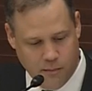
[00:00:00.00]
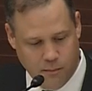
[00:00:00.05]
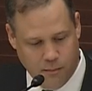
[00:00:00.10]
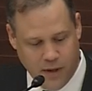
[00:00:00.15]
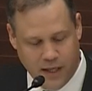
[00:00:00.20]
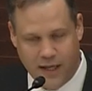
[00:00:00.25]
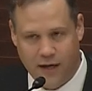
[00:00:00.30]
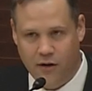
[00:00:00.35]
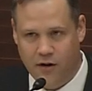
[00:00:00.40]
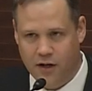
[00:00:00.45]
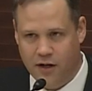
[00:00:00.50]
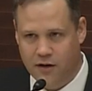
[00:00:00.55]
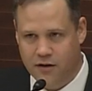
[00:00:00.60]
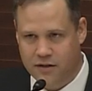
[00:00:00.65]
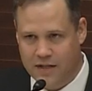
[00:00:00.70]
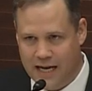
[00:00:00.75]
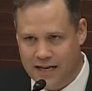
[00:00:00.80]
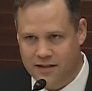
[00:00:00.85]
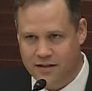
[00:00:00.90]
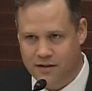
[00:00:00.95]
but hearing your
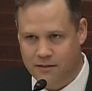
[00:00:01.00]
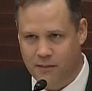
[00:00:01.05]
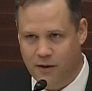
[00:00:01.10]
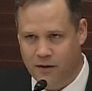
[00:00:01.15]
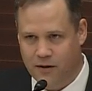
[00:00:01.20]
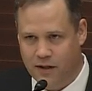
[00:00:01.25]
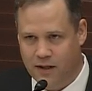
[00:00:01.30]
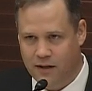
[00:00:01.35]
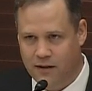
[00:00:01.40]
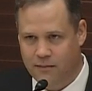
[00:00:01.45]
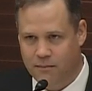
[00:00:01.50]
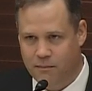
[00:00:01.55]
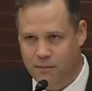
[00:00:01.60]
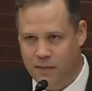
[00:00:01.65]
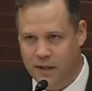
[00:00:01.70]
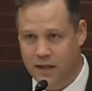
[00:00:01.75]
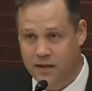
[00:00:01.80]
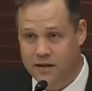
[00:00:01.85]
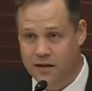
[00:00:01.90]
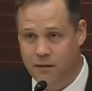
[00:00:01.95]
testimony,
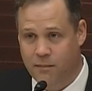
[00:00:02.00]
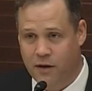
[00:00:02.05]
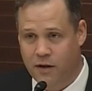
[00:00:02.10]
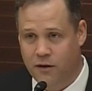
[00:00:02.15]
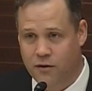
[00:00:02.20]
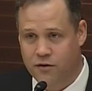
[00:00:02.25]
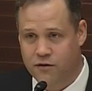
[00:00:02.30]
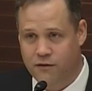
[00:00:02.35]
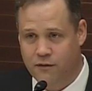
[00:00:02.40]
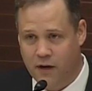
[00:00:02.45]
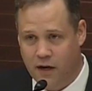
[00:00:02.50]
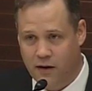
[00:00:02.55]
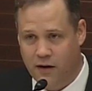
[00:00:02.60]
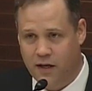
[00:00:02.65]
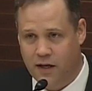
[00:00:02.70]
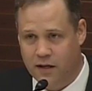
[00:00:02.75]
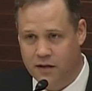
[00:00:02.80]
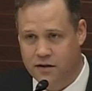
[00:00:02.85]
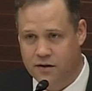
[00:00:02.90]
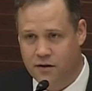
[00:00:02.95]
being somebody who's
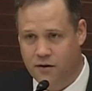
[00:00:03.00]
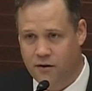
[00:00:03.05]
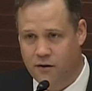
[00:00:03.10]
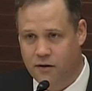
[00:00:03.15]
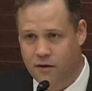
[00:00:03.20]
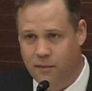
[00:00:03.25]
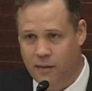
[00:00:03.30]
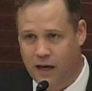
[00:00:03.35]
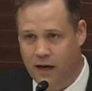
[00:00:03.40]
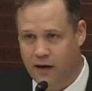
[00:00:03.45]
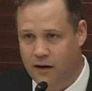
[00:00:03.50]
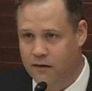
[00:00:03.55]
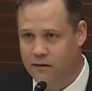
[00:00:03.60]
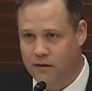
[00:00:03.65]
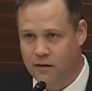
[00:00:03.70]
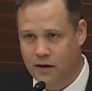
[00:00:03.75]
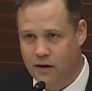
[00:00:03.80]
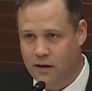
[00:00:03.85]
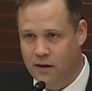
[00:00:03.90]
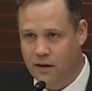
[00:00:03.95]
very concerned about
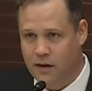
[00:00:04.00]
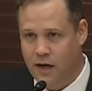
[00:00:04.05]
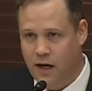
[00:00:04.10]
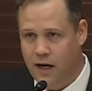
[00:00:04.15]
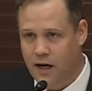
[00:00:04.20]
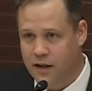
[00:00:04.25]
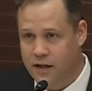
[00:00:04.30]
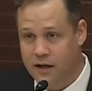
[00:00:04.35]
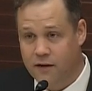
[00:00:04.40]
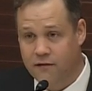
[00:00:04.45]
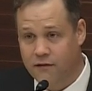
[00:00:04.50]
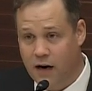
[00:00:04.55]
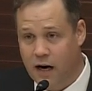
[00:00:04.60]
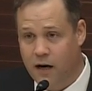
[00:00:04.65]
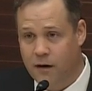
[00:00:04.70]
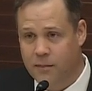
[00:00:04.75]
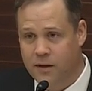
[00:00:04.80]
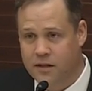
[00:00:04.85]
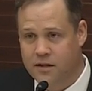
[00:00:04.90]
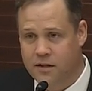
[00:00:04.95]
uh, the
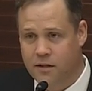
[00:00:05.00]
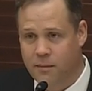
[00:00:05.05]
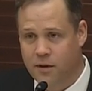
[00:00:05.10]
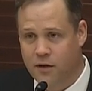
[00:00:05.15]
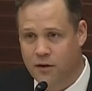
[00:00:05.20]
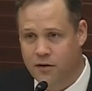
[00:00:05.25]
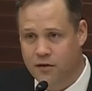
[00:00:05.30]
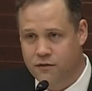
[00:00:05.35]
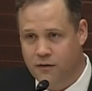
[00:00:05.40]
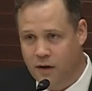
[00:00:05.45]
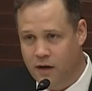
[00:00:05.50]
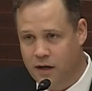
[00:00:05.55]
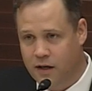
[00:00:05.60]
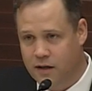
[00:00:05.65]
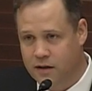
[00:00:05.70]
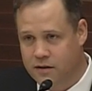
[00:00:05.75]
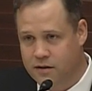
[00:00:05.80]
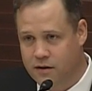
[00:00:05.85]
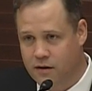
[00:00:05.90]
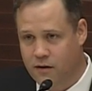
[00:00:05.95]
environment, somebody who's very
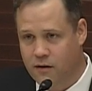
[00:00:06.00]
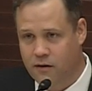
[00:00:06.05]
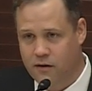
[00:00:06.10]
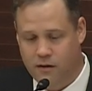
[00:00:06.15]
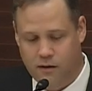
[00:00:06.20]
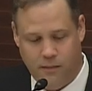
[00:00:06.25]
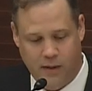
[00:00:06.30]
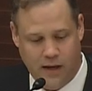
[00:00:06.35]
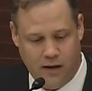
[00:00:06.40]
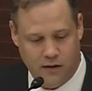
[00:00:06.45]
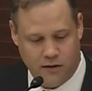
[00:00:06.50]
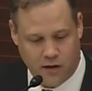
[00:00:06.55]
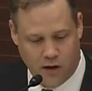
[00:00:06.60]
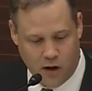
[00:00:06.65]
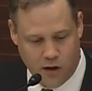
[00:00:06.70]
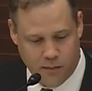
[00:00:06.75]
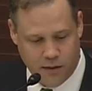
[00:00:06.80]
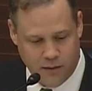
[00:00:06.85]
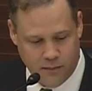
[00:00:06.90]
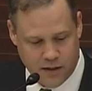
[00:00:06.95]
concerned about
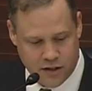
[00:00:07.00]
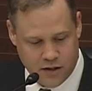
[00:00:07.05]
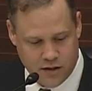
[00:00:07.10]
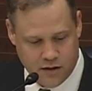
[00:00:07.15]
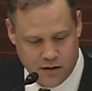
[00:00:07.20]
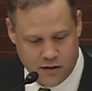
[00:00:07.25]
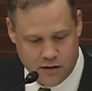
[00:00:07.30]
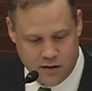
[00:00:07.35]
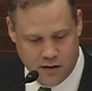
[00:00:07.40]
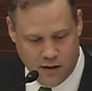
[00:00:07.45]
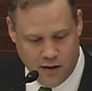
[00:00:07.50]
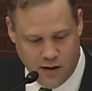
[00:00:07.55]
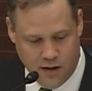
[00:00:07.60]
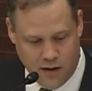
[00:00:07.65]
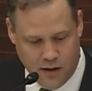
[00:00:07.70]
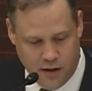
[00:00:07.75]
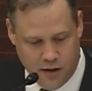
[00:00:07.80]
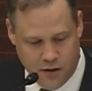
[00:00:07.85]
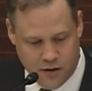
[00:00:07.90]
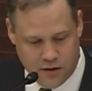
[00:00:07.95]
carbon emissions,
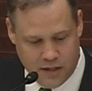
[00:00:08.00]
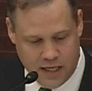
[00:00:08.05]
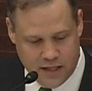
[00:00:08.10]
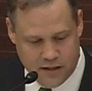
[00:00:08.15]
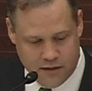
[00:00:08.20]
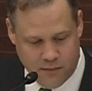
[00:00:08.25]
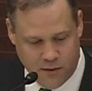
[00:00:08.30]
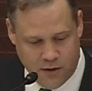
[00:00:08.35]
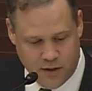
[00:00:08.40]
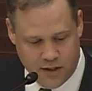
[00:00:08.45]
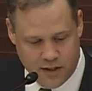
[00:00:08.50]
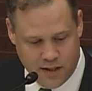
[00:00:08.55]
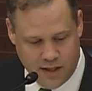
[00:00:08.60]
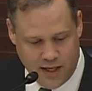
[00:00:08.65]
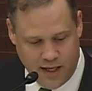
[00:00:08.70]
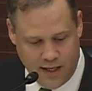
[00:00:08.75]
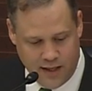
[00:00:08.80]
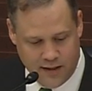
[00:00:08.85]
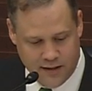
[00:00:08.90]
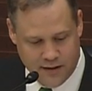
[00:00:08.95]
your testimony
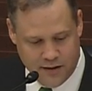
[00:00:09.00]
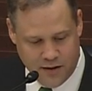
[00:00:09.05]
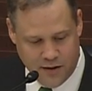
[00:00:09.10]
today,